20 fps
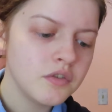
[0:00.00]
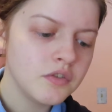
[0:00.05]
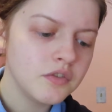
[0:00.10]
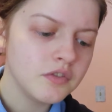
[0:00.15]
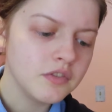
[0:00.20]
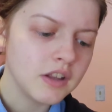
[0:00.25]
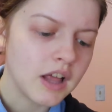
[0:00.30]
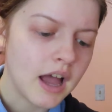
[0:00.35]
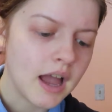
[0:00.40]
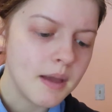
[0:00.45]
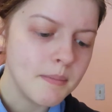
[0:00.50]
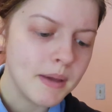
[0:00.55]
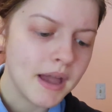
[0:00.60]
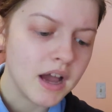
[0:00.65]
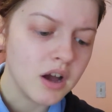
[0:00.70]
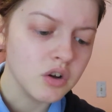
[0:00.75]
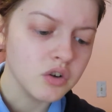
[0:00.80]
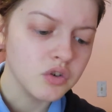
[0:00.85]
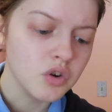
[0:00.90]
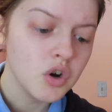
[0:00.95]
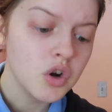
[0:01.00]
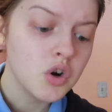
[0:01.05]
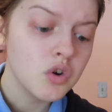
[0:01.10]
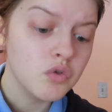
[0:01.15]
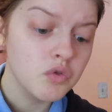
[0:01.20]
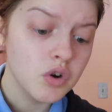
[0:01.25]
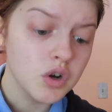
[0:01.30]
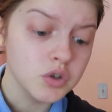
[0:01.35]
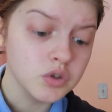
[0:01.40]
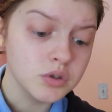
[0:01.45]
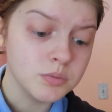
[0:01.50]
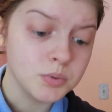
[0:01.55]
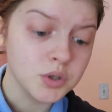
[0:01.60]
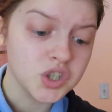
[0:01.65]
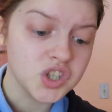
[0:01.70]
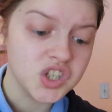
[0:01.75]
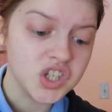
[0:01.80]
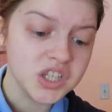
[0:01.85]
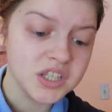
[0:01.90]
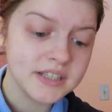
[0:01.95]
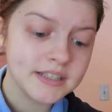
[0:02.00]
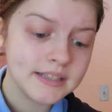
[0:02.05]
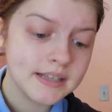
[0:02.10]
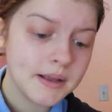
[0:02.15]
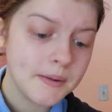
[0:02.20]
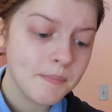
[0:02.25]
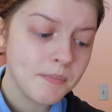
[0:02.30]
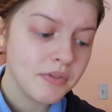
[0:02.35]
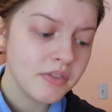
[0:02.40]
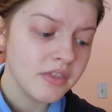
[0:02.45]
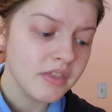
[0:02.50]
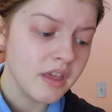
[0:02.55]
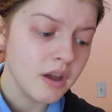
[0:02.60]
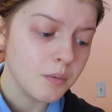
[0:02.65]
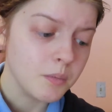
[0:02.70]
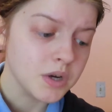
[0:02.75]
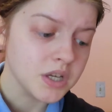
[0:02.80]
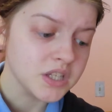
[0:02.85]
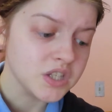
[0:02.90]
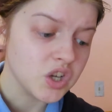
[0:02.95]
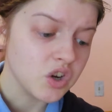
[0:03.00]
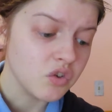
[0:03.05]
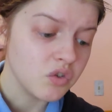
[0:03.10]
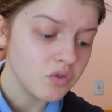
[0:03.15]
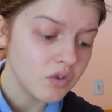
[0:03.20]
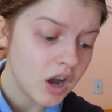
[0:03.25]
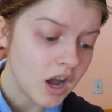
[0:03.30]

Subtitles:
fly-bound rose bushes. There was a